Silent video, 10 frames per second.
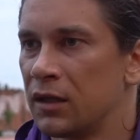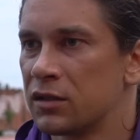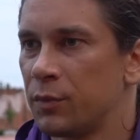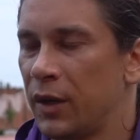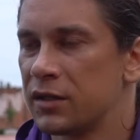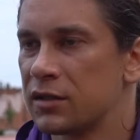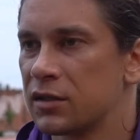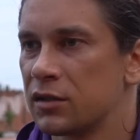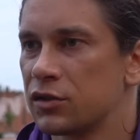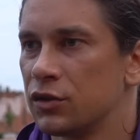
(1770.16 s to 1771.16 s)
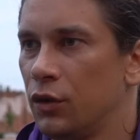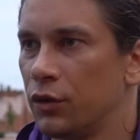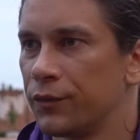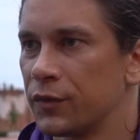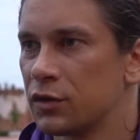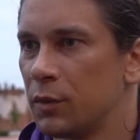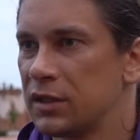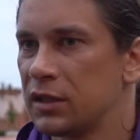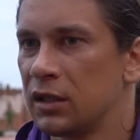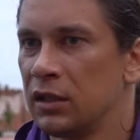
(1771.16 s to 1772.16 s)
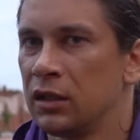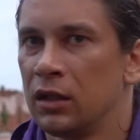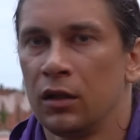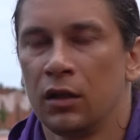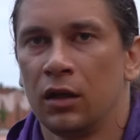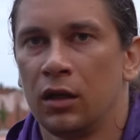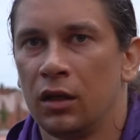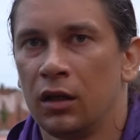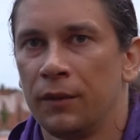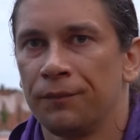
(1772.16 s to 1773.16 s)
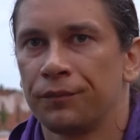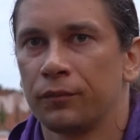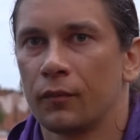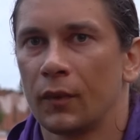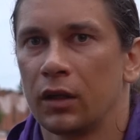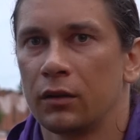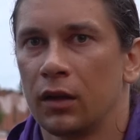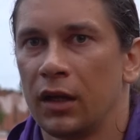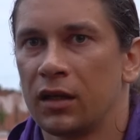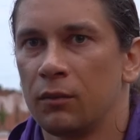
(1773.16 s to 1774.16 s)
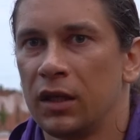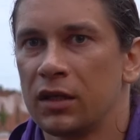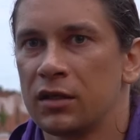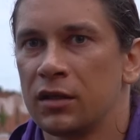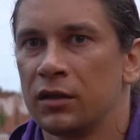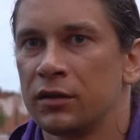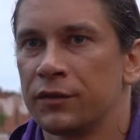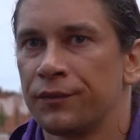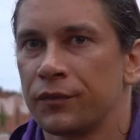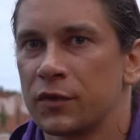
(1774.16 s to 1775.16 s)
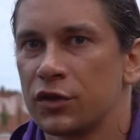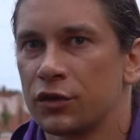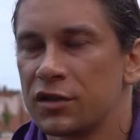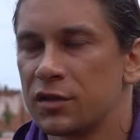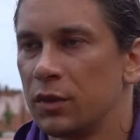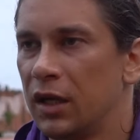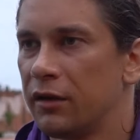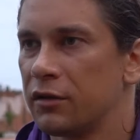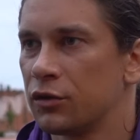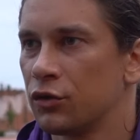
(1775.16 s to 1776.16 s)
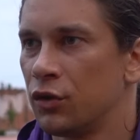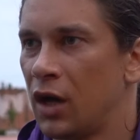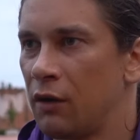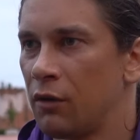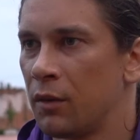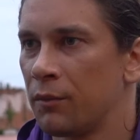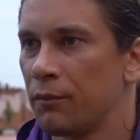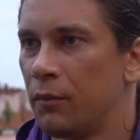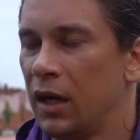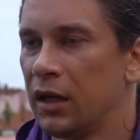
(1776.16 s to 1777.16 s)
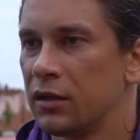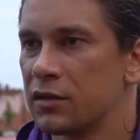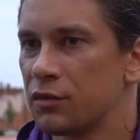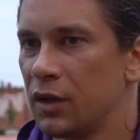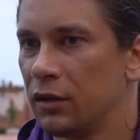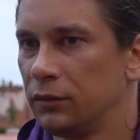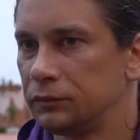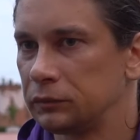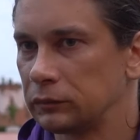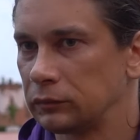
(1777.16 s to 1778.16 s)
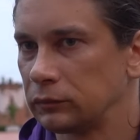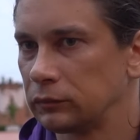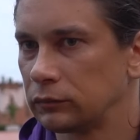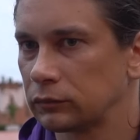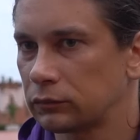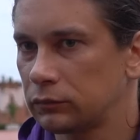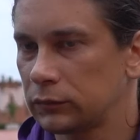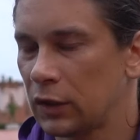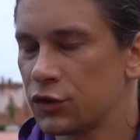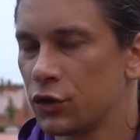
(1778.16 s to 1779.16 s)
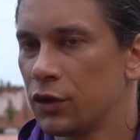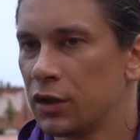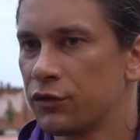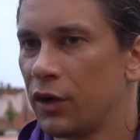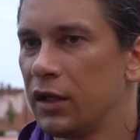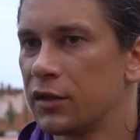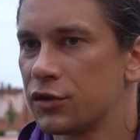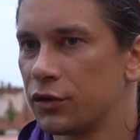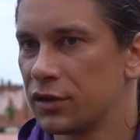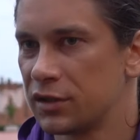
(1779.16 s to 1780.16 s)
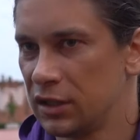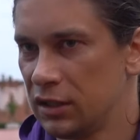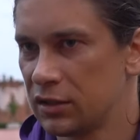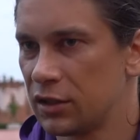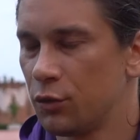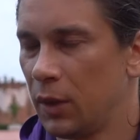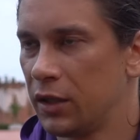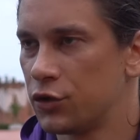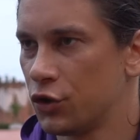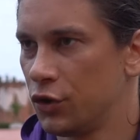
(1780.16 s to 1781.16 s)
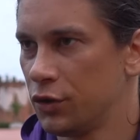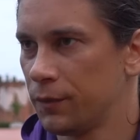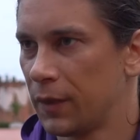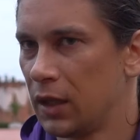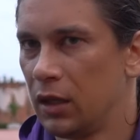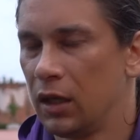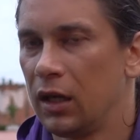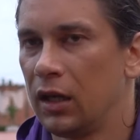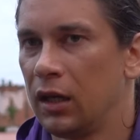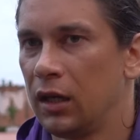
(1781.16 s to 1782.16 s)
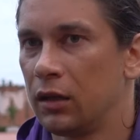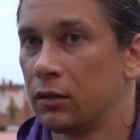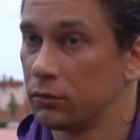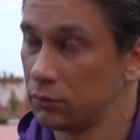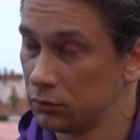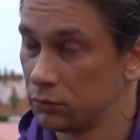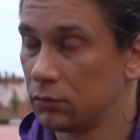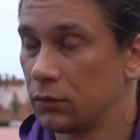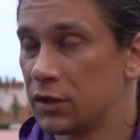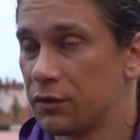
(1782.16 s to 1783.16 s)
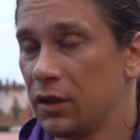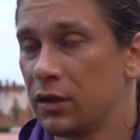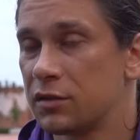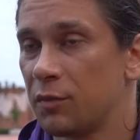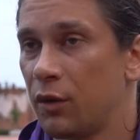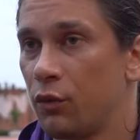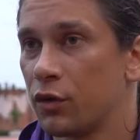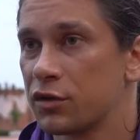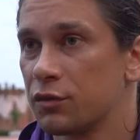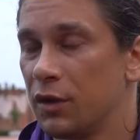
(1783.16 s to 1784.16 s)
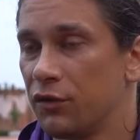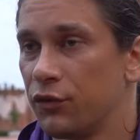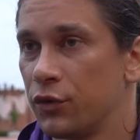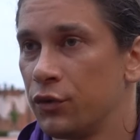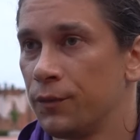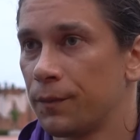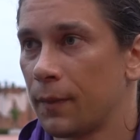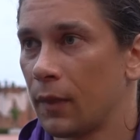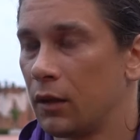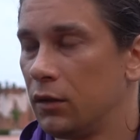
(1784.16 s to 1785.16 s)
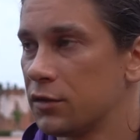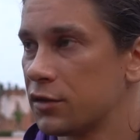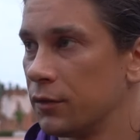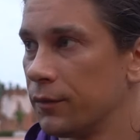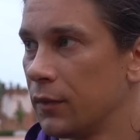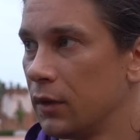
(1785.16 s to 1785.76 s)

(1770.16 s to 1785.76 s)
spices and so on so basically um, i can make a certain similarity to our mind as well so you can try the certain things and you might enjoy it and as well it might works well for you also